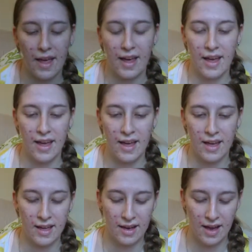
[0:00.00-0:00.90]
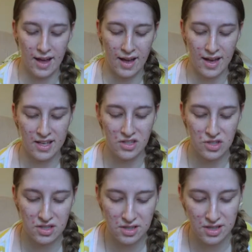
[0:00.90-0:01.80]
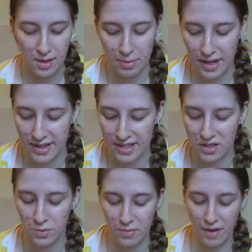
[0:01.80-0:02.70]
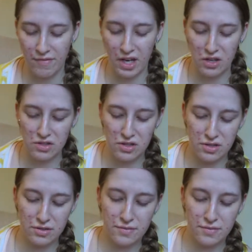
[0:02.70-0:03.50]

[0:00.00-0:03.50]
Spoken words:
and I just apply this with my fingers.